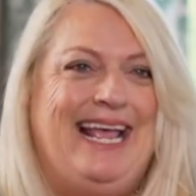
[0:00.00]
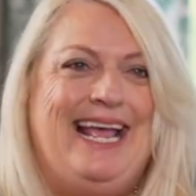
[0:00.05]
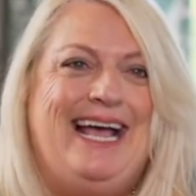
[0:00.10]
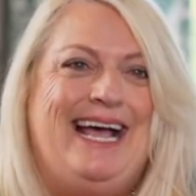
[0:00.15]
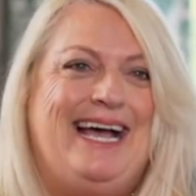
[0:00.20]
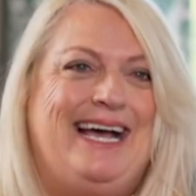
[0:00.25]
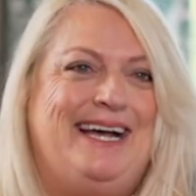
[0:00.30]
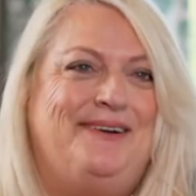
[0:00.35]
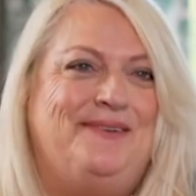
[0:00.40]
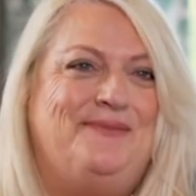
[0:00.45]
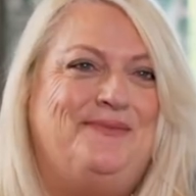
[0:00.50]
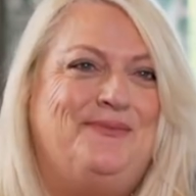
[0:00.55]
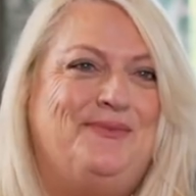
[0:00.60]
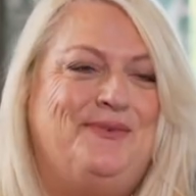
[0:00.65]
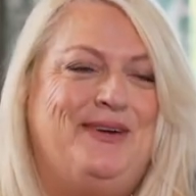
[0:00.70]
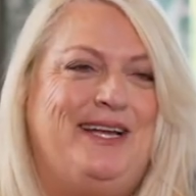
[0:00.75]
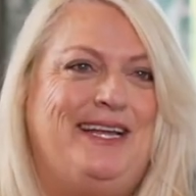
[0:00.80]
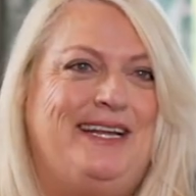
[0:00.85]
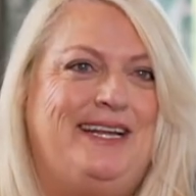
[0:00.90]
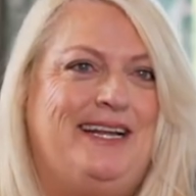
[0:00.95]
um,
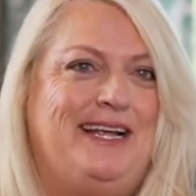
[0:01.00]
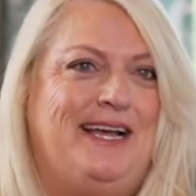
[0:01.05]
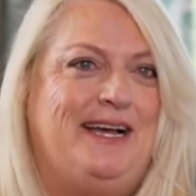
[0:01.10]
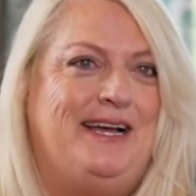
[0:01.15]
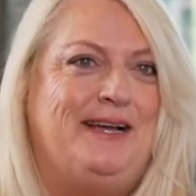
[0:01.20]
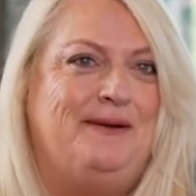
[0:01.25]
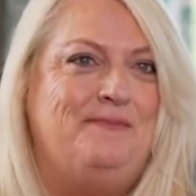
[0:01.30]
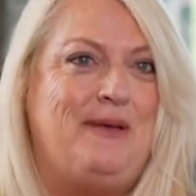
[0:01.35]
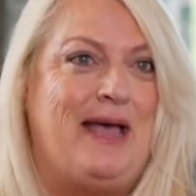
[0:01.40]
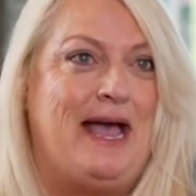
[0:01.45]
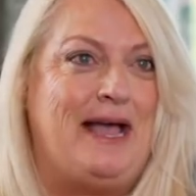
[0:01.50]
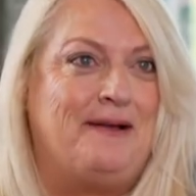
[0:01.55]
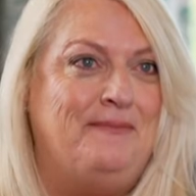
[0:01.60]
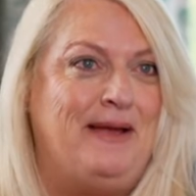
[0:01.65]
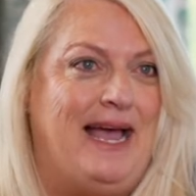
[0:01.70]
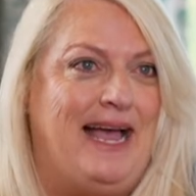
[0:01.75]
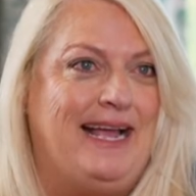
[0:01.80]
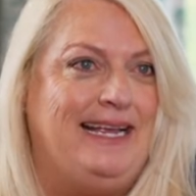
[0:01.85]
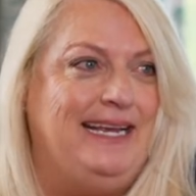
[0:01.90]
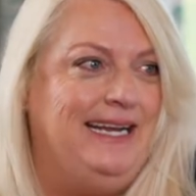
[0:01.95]
went uh,
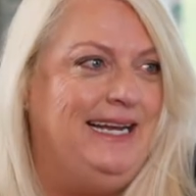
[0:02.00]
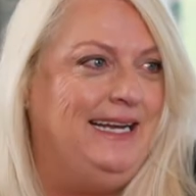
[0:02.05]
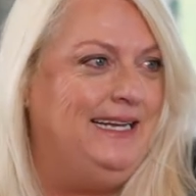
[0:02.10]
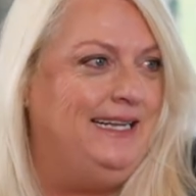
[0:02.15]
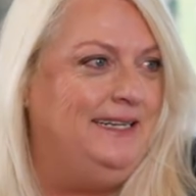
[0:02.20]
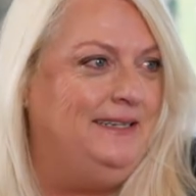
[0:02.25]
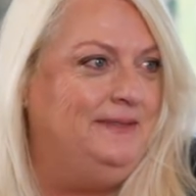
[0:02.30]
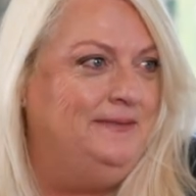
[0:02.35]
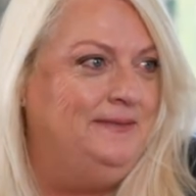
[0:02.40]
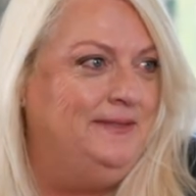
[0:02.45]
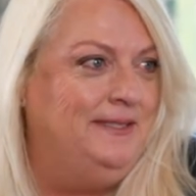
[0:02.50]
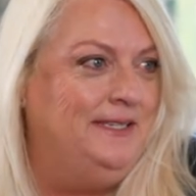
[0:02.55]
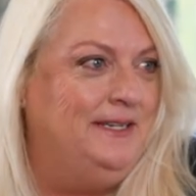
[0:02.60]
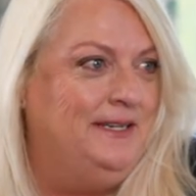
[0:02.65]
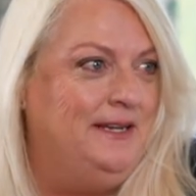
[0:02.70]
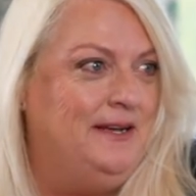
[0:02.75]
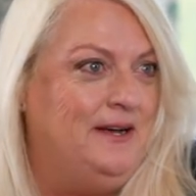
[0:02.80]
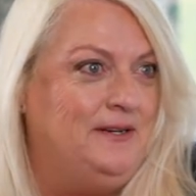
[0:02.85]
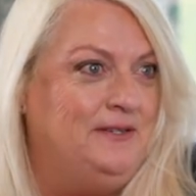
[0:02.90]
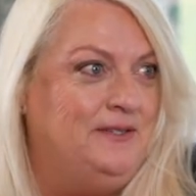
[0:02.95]
backpacking in
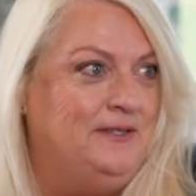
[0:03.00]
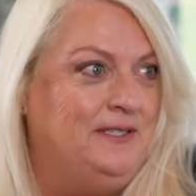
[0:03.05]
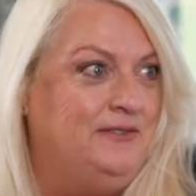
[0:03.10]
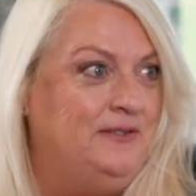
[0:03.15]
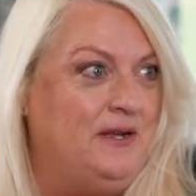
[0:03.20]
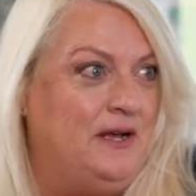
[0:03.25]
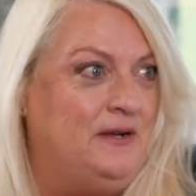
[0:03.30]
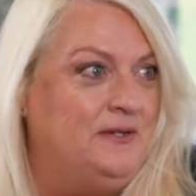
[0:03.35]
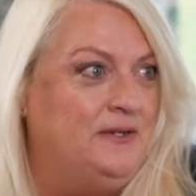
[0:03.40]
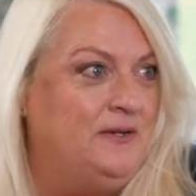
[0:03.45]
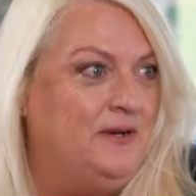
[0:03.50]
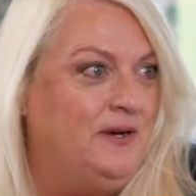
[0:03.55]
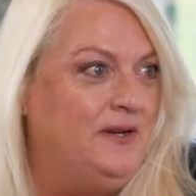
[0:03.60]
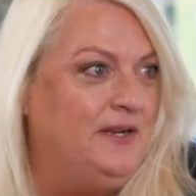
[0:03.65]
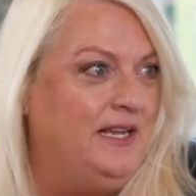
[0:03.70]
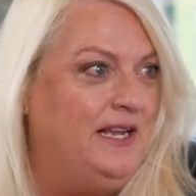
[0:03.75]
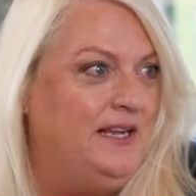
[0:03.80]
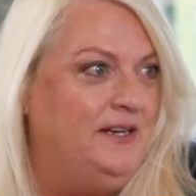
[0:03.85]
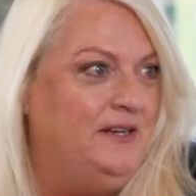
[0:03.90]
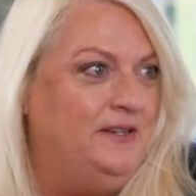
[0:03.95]

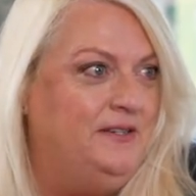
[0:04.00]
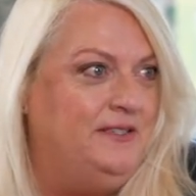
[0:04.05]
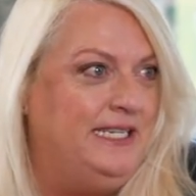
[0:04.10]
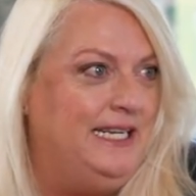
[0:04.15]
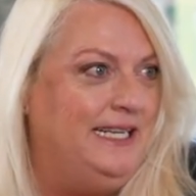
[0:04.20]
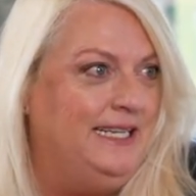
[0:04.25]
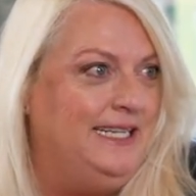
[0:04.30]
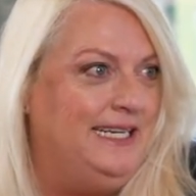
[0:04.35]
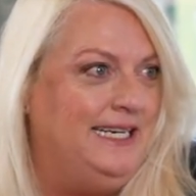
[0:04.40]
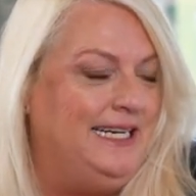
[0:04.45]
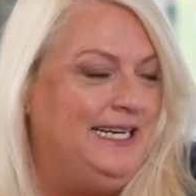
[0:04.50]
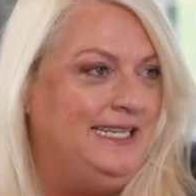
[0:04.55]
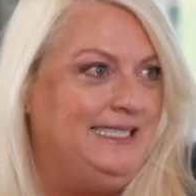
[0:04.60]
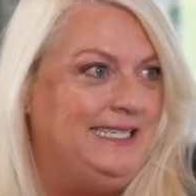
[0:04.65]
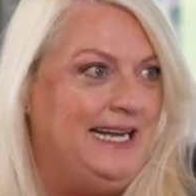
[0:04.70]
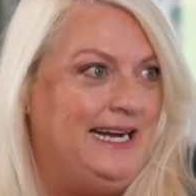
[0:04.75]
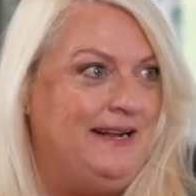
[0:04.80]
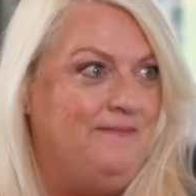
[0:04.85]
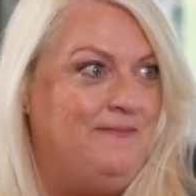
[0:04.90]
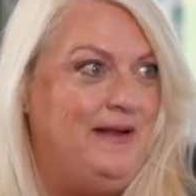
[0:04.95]
Australia and New Zealand. And I
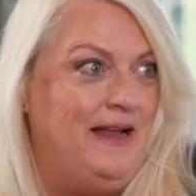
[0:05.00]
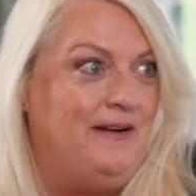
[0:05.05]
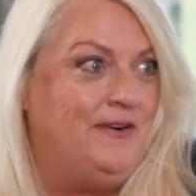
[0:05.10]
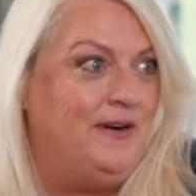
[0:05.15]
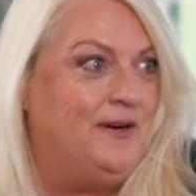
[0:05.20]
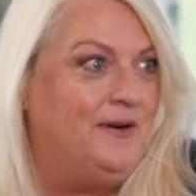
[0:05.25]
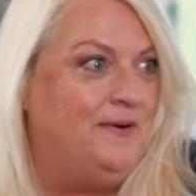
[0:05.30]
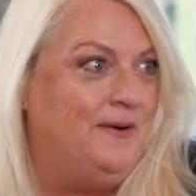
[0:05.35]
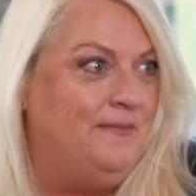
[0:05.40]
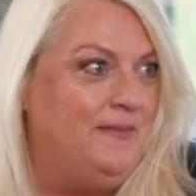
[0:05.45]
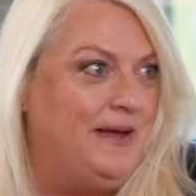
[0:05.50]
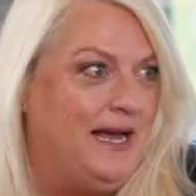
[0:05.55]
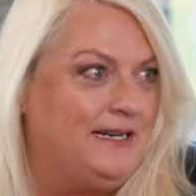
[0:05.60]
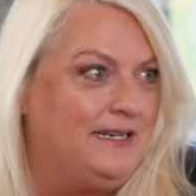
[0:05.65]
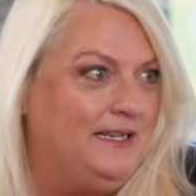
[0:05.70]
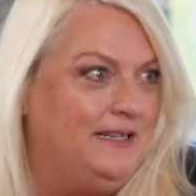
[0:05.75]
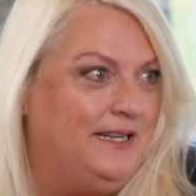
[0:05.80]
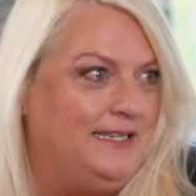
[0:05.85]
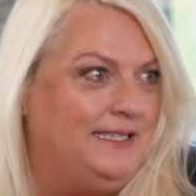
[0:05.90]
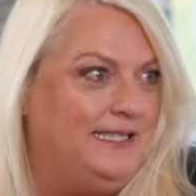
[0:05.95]
said, I'm never going
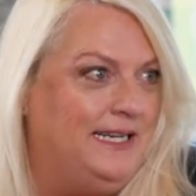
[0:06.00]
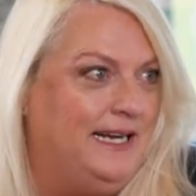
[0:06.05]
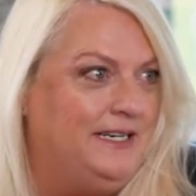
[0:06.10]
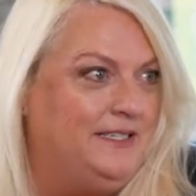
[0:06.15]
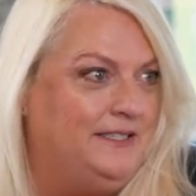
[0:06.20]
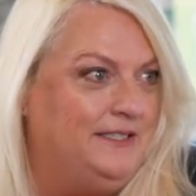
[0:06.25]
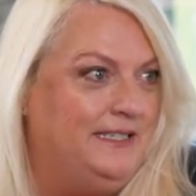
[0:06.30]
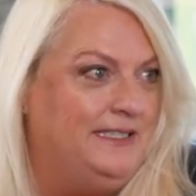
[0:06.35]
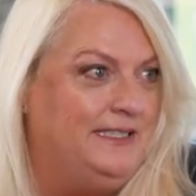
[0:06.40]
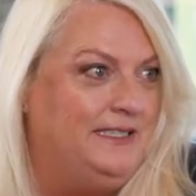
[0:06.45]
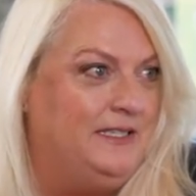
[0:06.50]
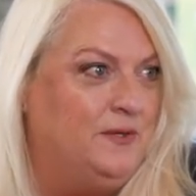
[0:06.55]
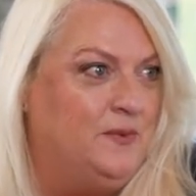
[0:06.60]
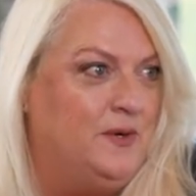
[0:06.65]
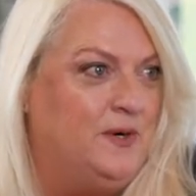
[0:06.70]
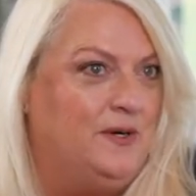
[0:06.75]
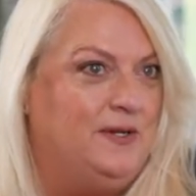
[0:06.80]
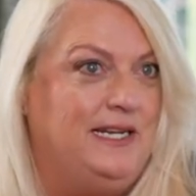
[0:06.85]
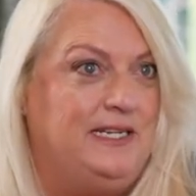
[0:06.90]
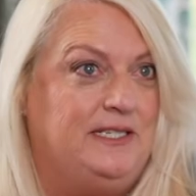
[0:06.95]
back to Los Angeles. The
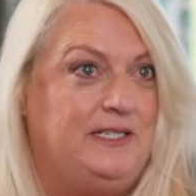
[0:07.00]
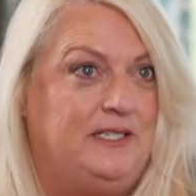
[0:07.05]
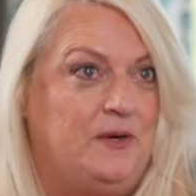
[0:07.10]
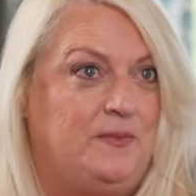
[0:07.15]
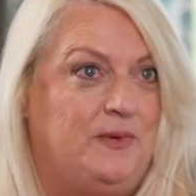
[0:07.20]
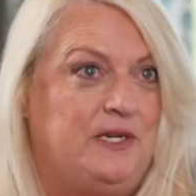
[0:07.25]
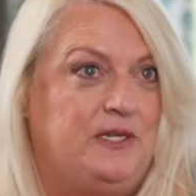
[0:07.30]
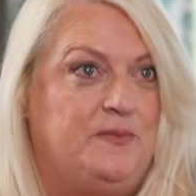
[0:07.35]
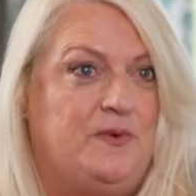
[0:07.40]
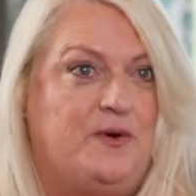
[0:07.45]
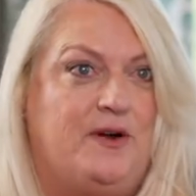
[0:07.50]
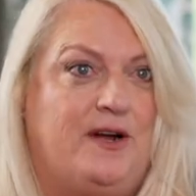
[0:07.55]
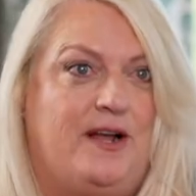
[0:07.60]
world has so much more to